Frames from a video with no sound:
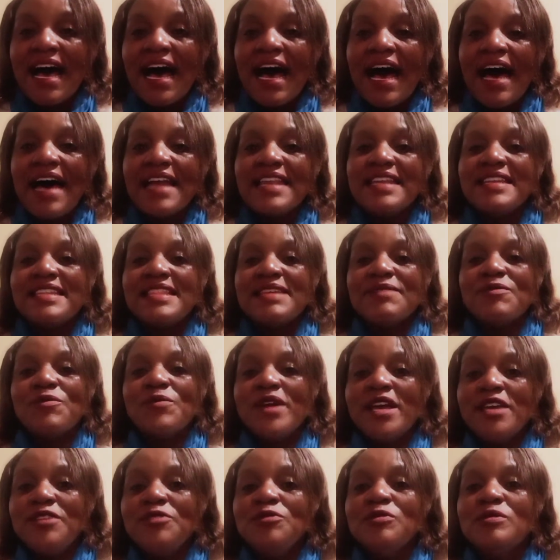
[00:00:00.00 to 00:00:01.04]
and the way
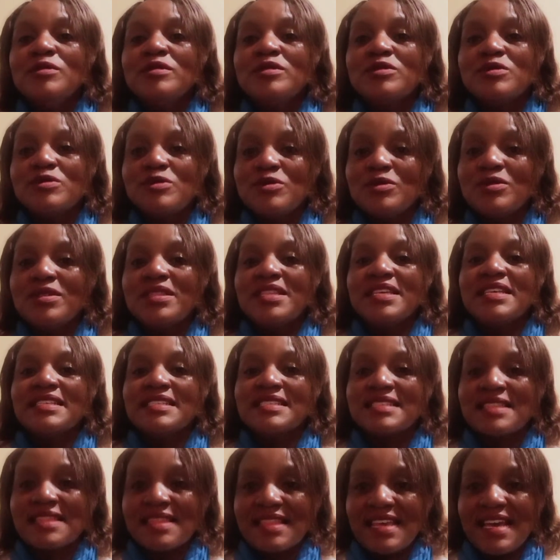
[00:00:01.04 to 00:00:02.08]
you used to do
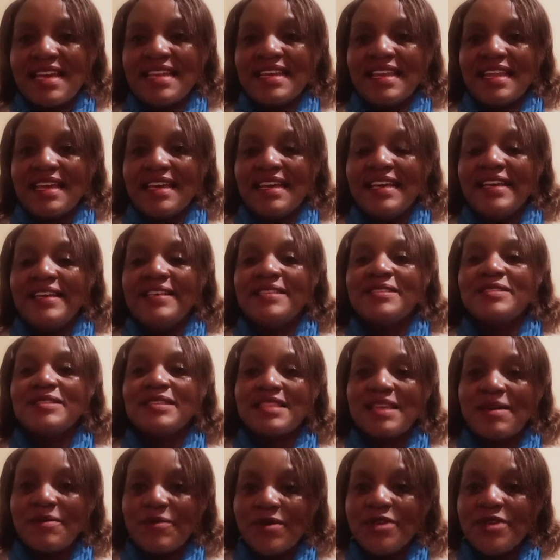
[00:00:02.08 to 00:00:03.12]
things then is
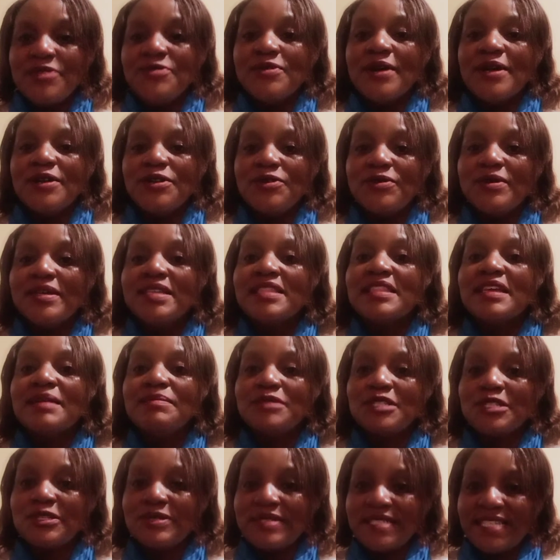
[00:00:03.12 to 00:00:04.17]
the way you are doing
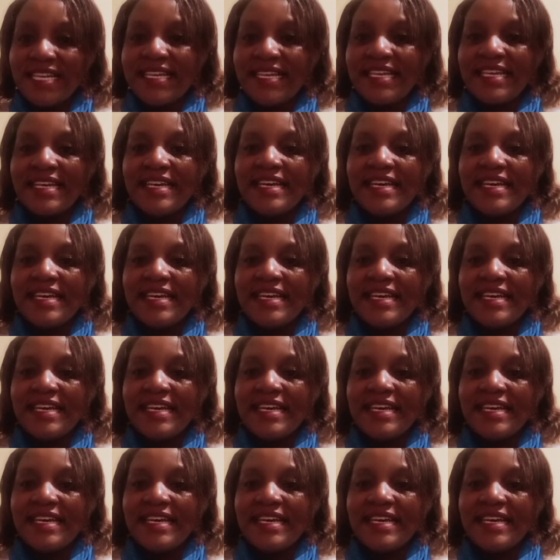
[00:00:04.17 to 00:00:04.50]
them today.